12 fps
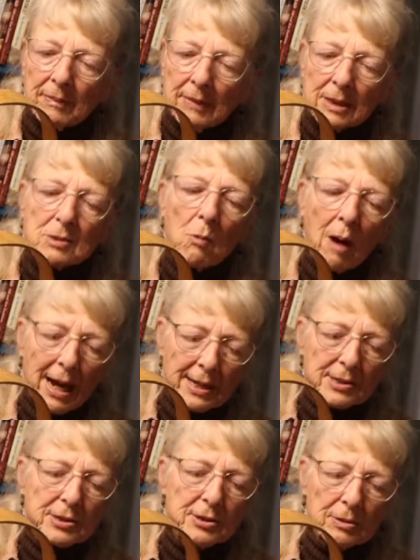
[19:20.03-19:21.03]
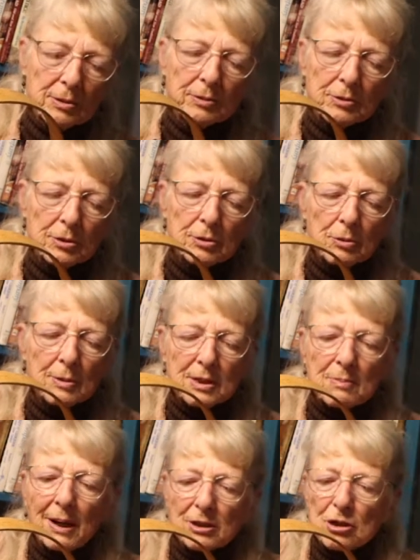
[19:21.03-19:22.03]
it's wise to do
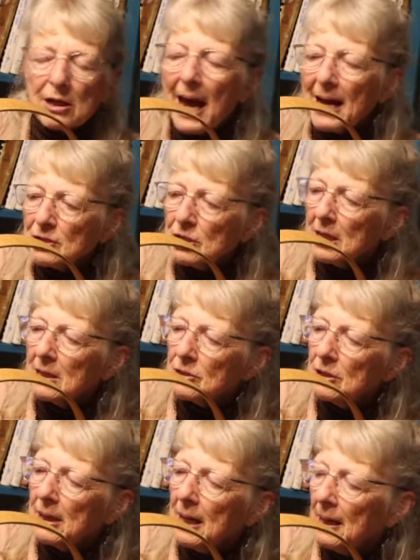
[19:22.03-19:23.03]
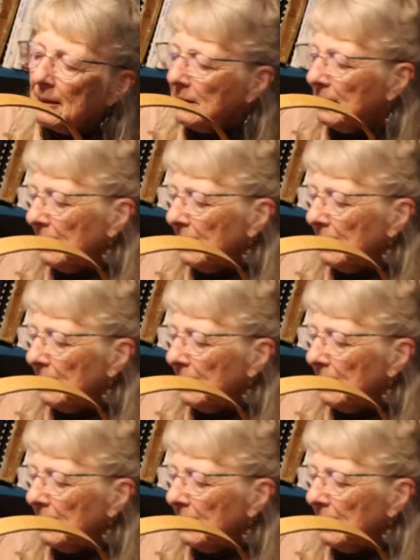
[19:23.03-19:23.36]
as much lashing as you can.